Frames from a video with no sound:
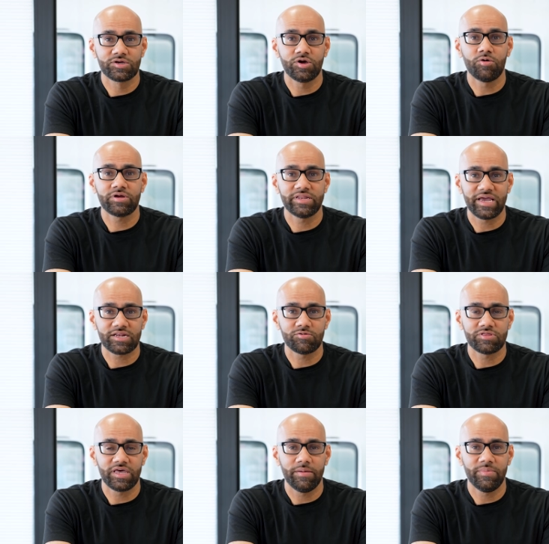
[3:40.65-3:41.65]
Go connect
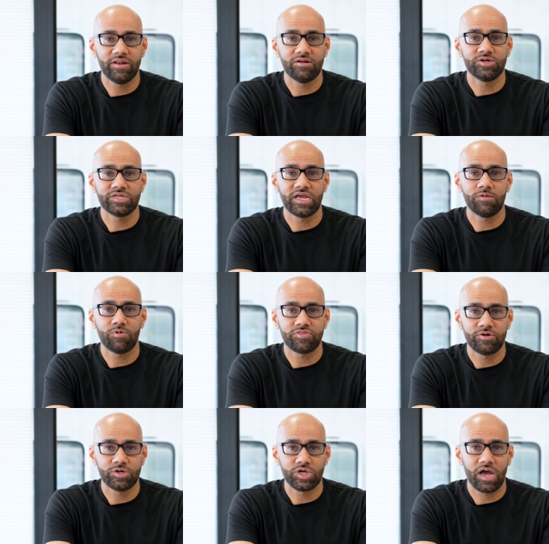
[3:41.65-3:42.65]
with them and understand what
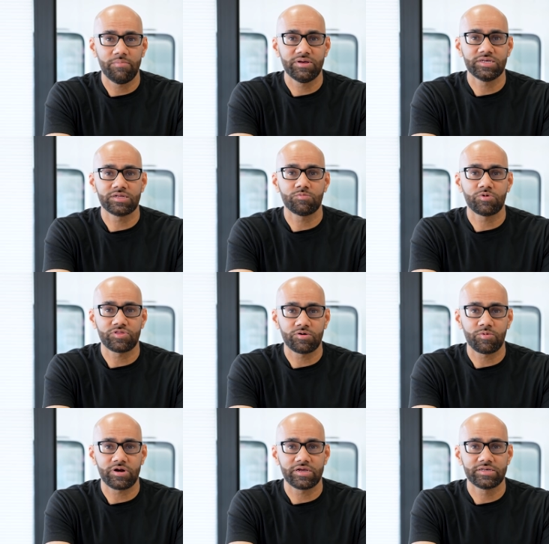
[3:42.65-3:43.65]
their job is and what their
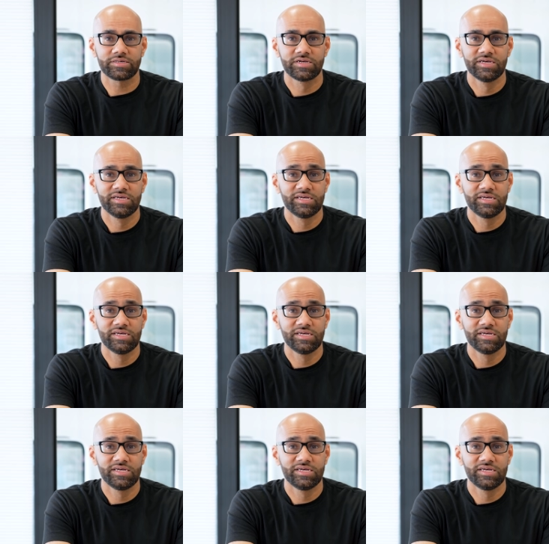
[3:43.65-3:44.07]
work is.